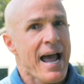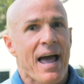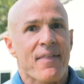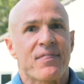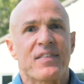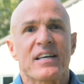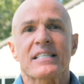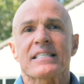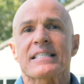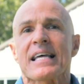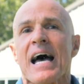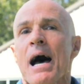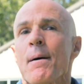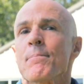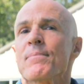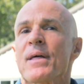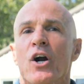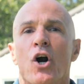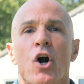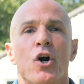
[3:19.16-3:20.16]
At this
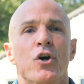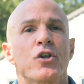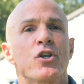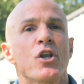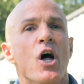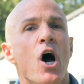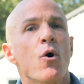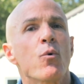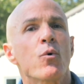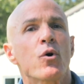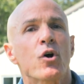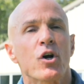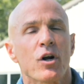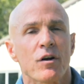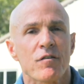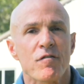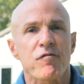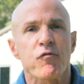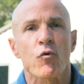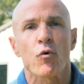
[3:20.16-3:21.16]
time, there are no
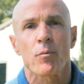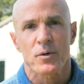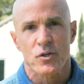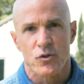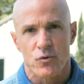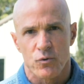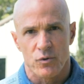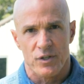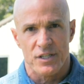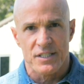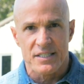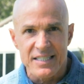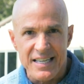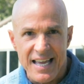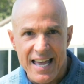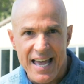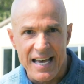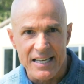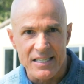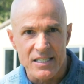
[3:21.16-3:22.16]
conformatory
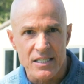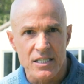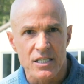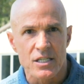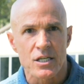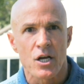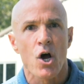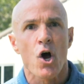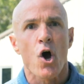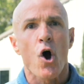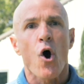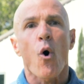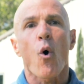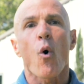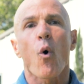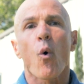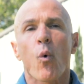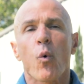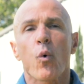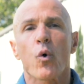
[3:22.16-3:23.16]
tests
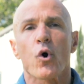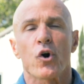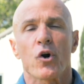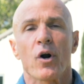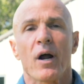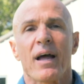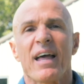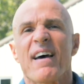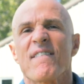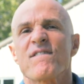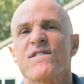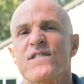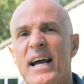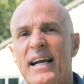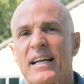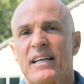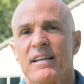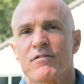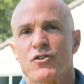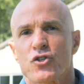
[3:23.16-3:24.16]
or
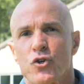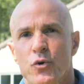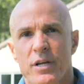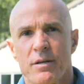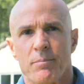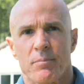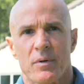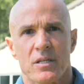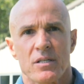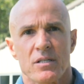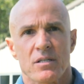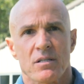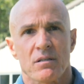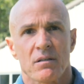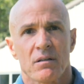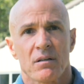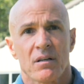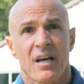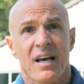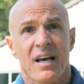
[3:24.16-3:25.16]
effective treatments.